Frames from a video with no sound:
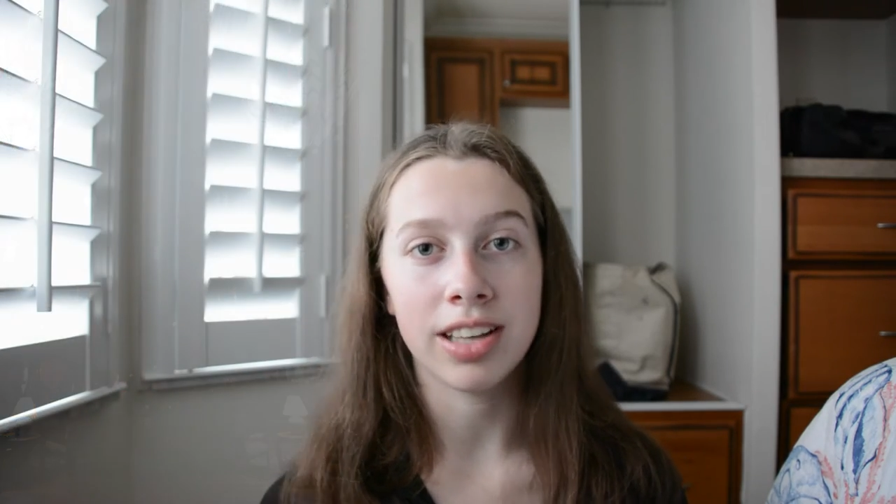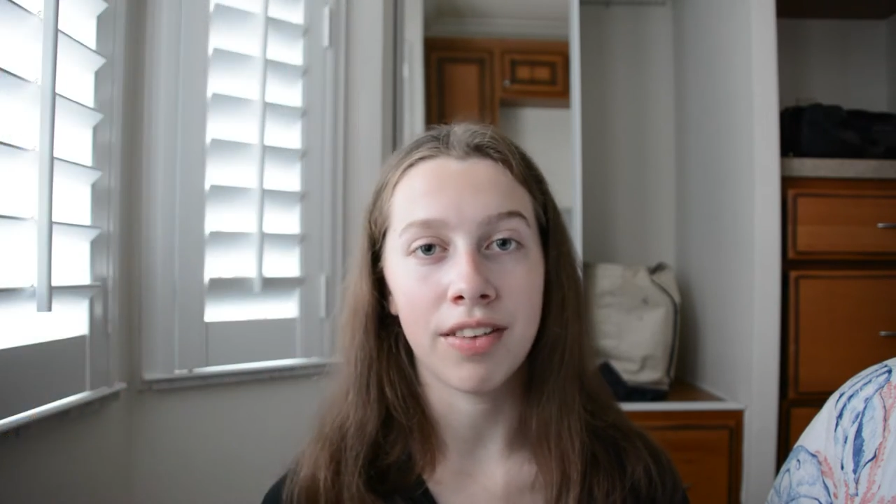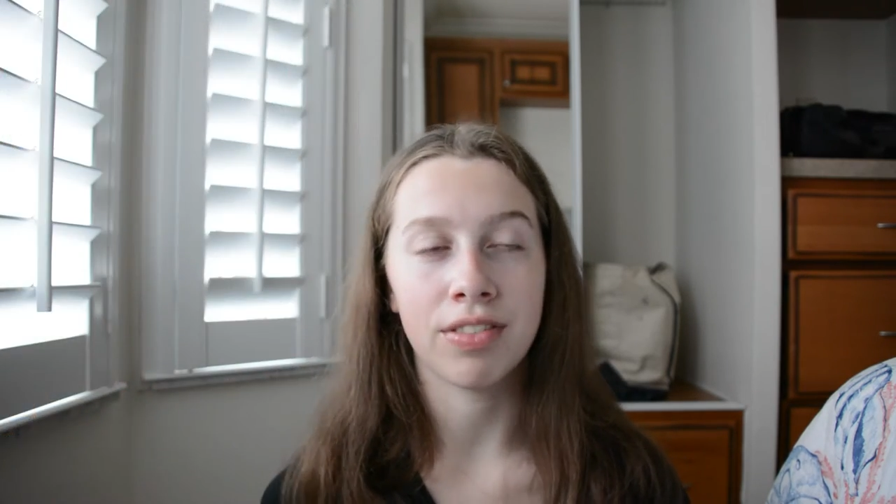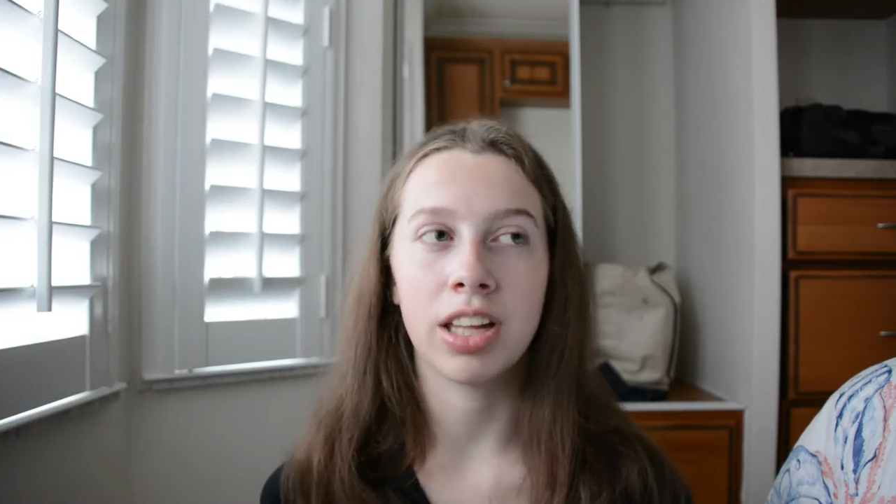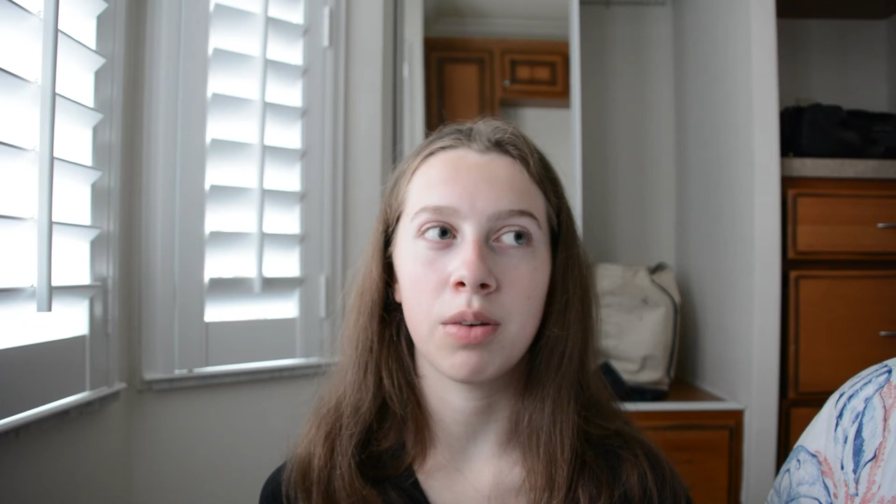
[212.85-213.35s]

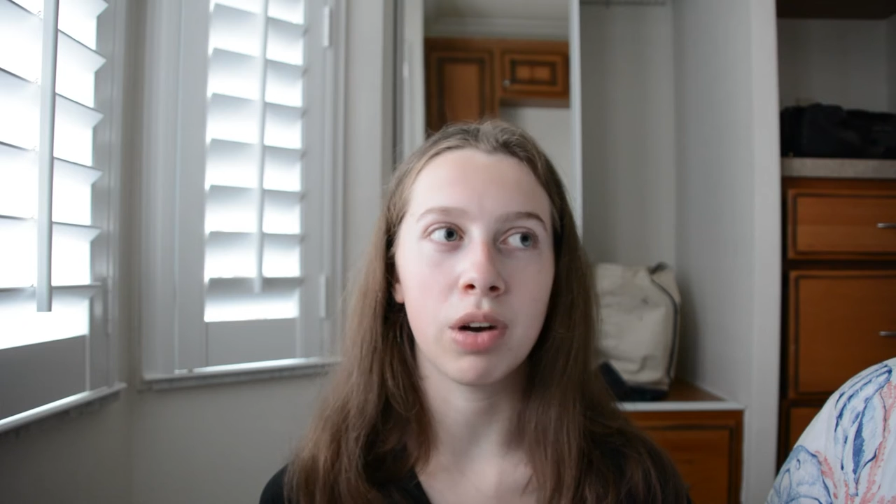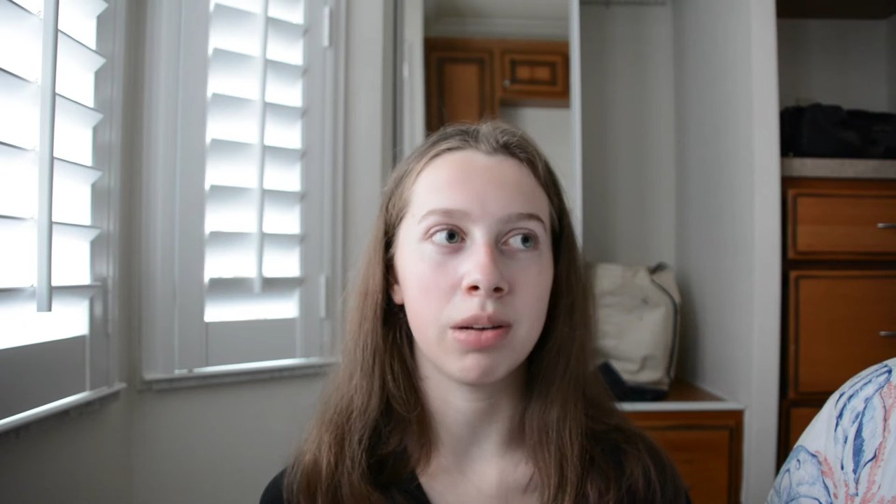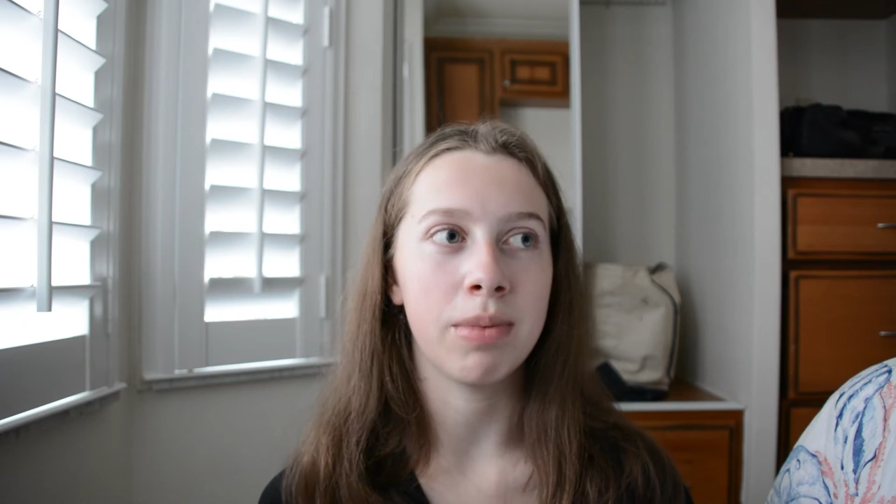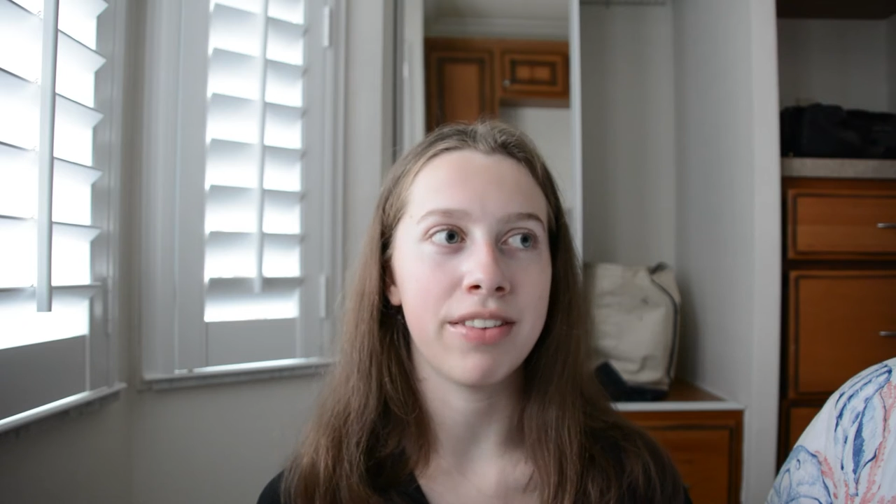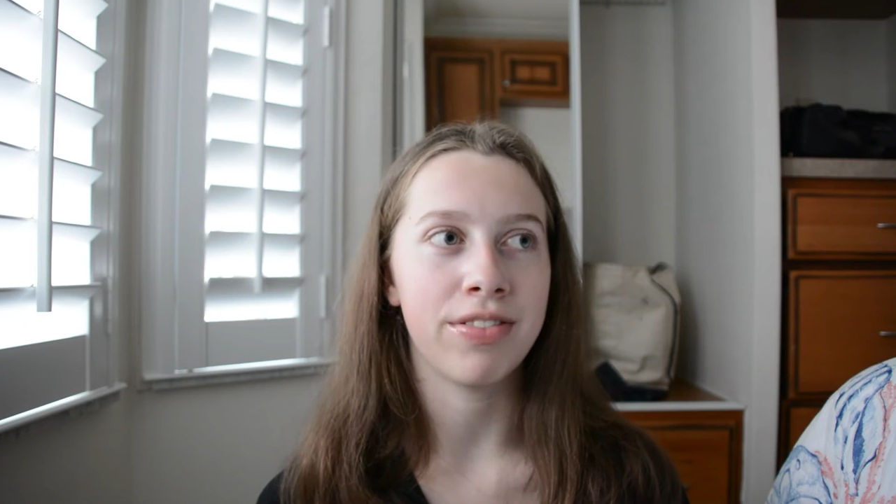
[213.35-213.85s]
definitely one of
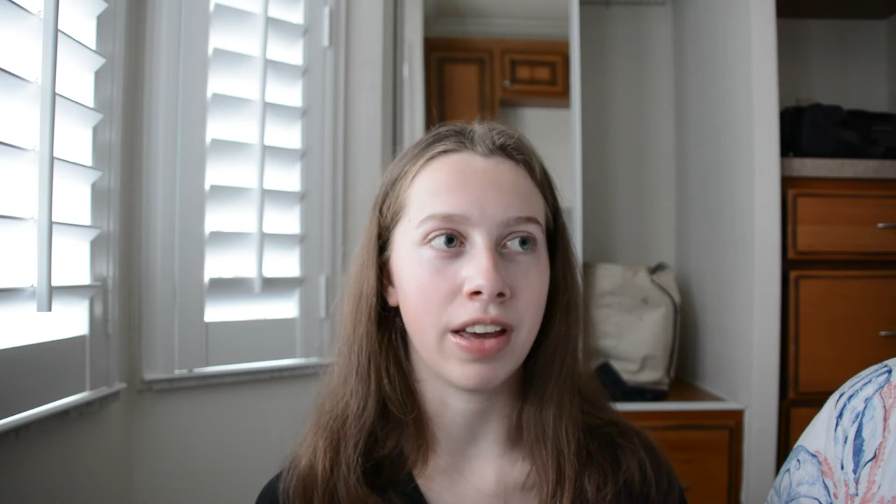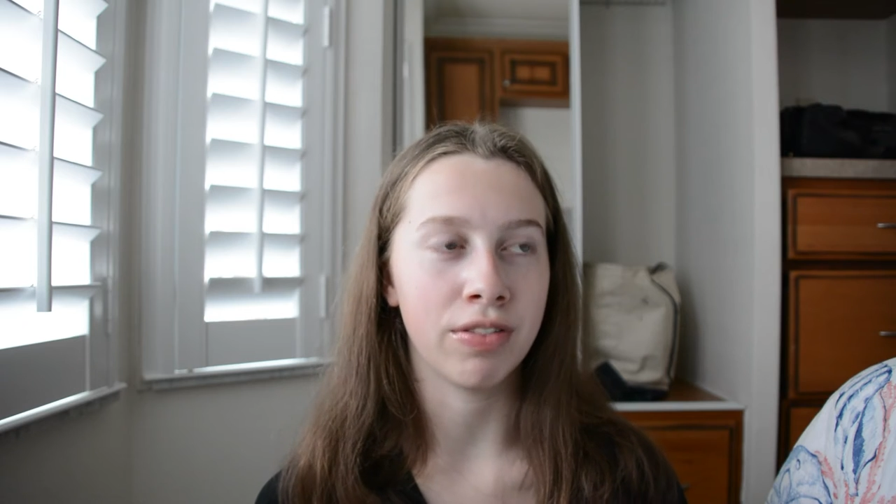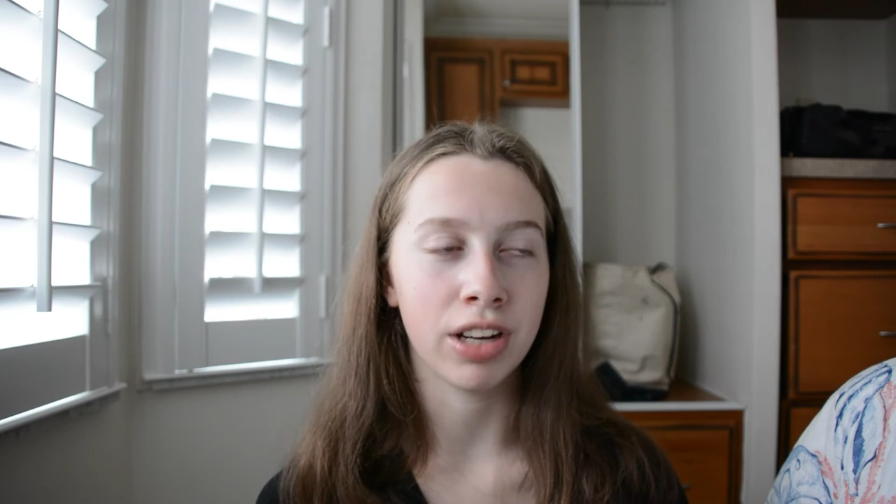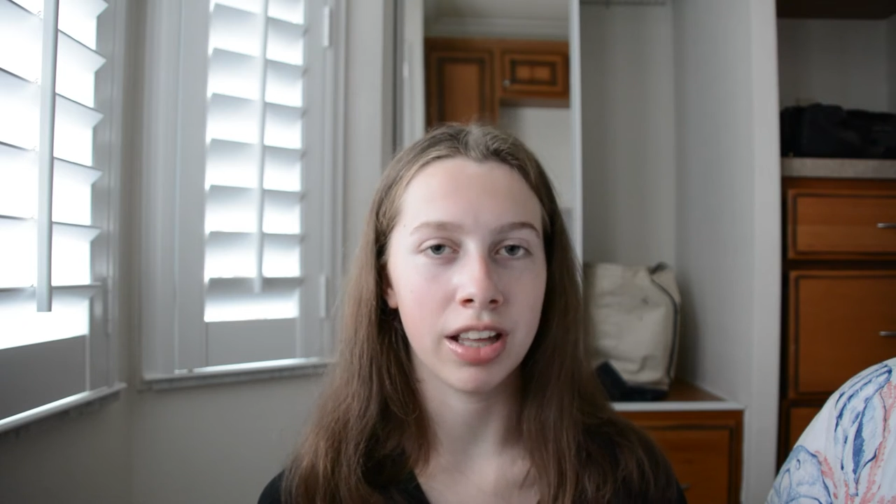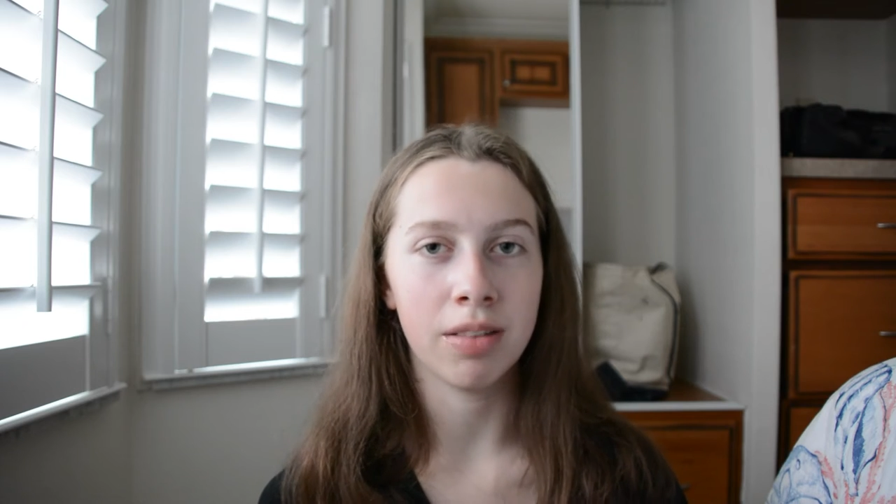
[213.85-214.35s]
my
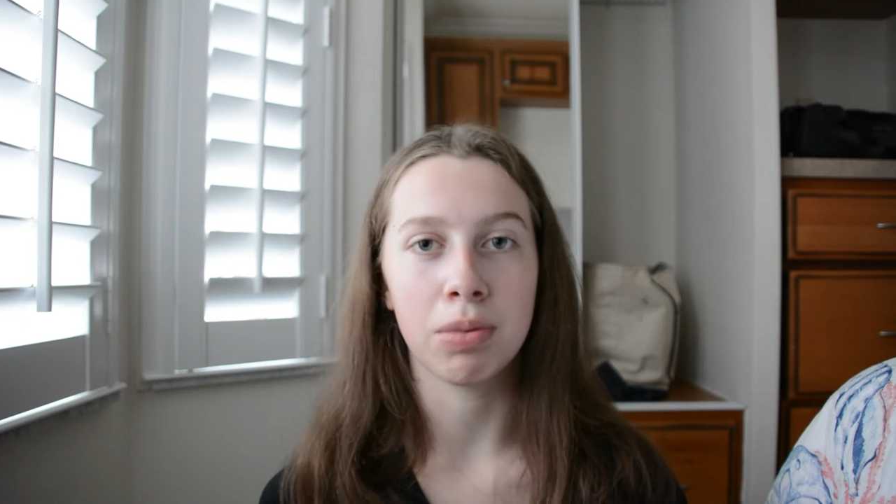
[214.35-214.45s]
favorite